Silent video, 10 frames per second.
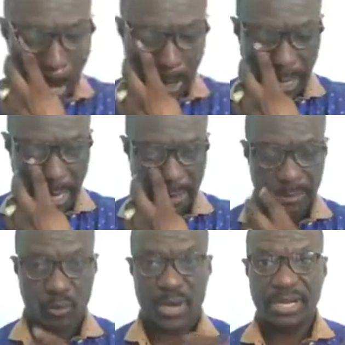okay,
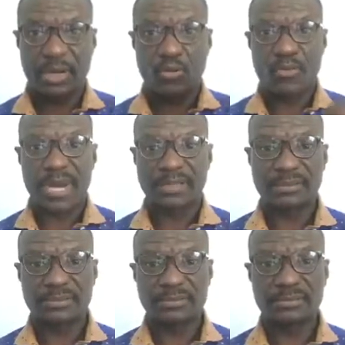when the
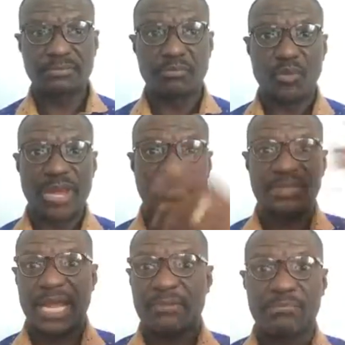woman
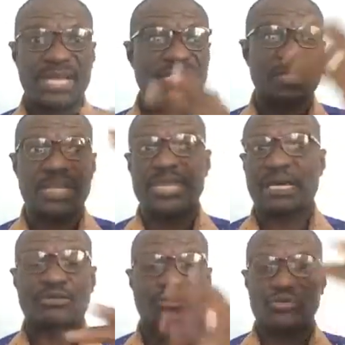went and mentioned
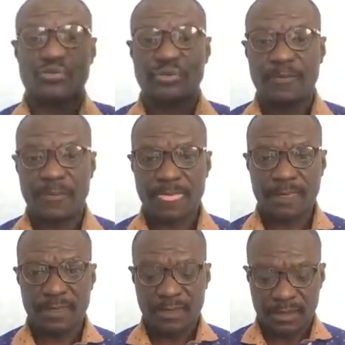that to,
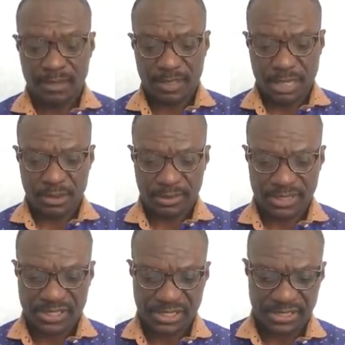you know,
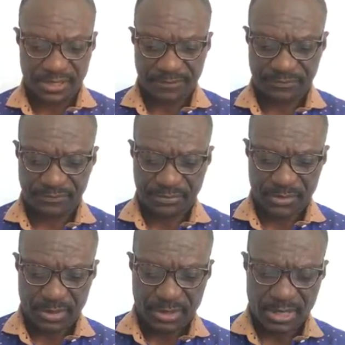the city.
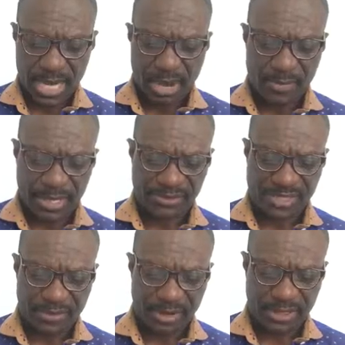Now, many
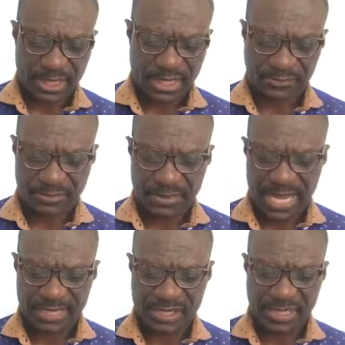Samaritans from
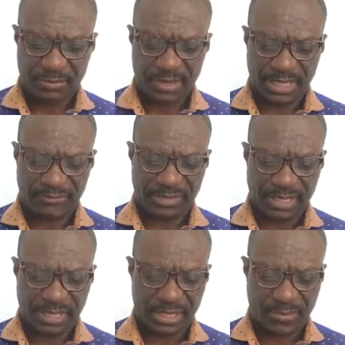that city
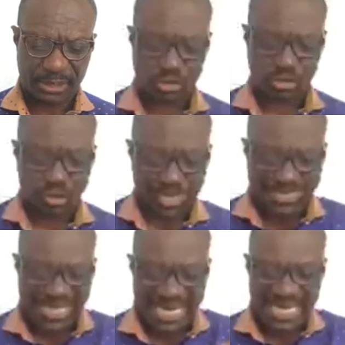believed in him and
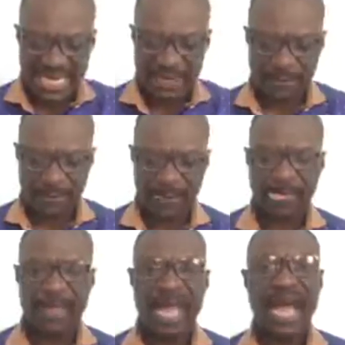trusted him
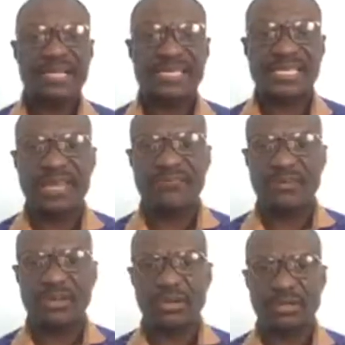as
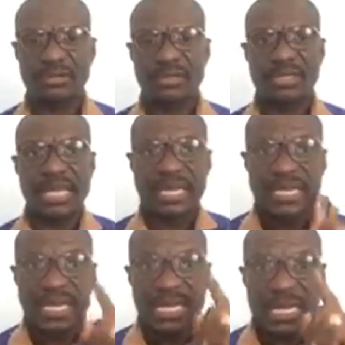Savior, that
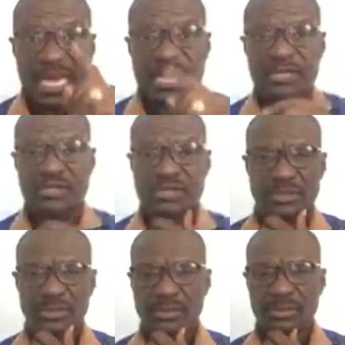he is.